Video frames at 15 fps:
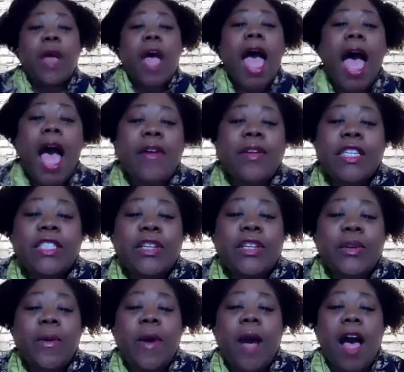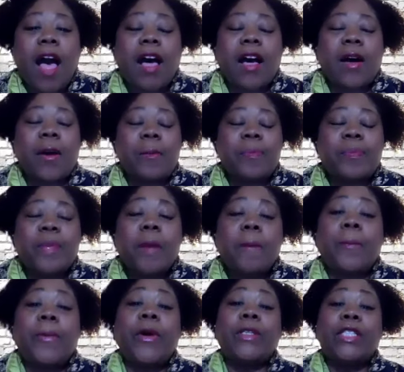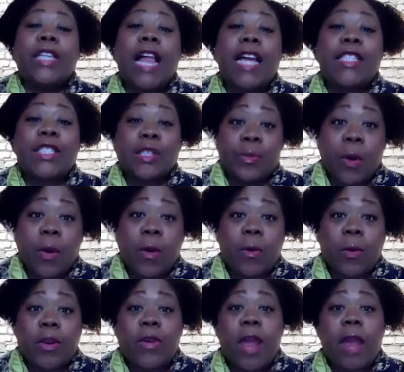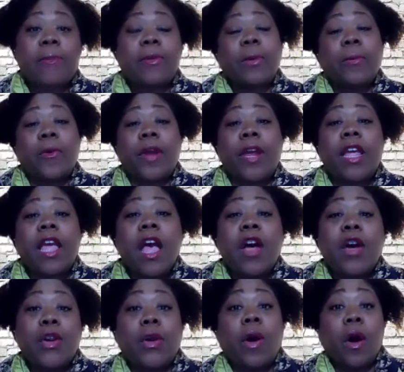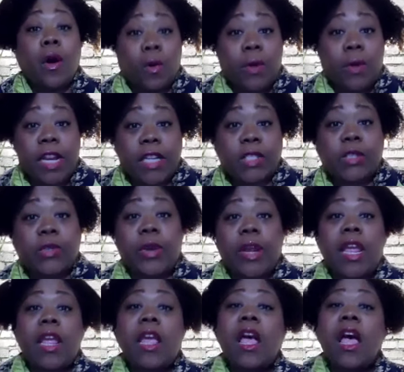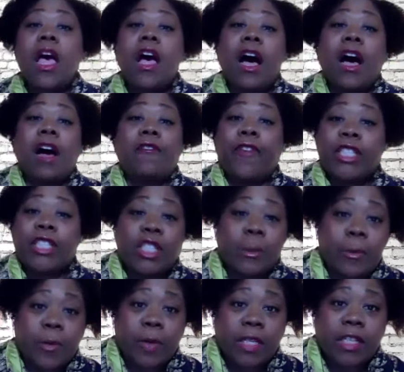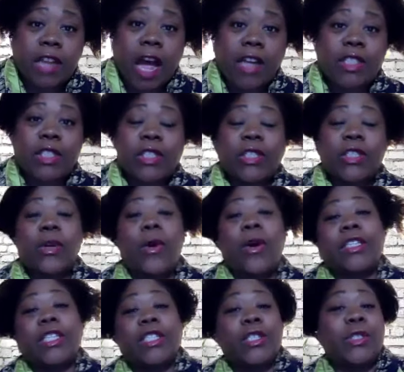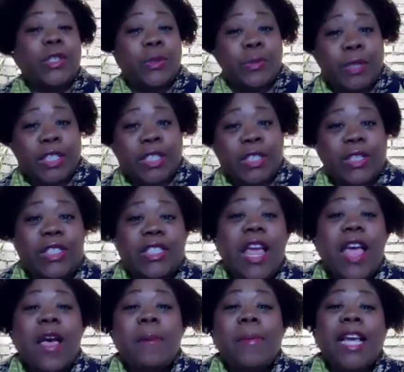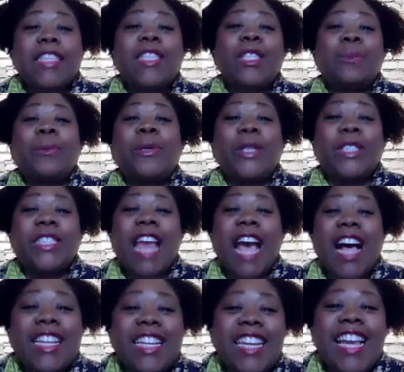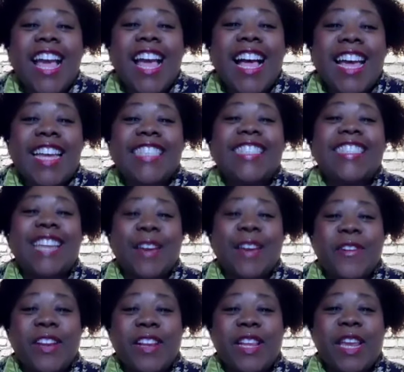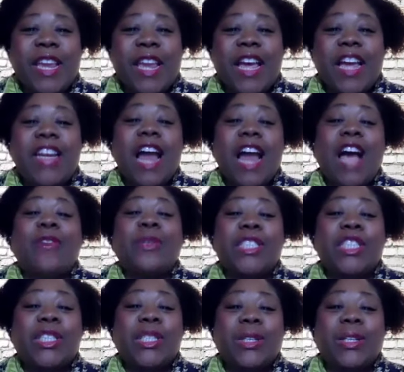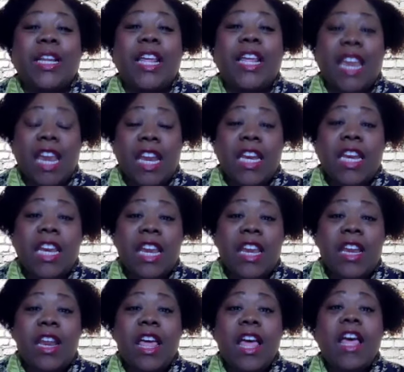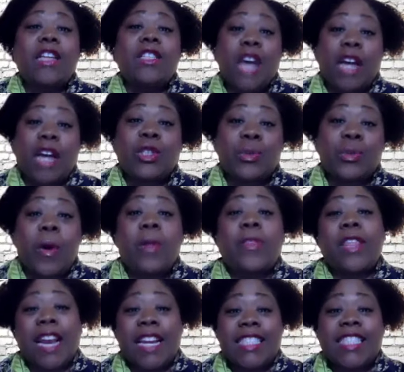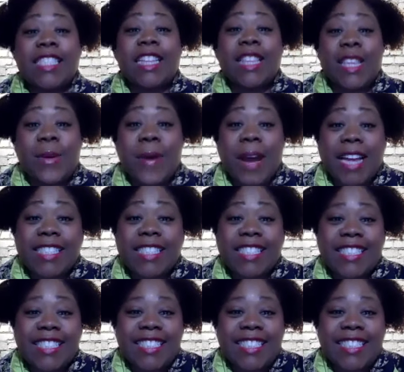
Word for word: how did you personalize the role? Were you able to bring your own history, friendship with doctors, or did you do research? Because his personality is definitely a non-traditional Indian doctor role that I see in the U.S.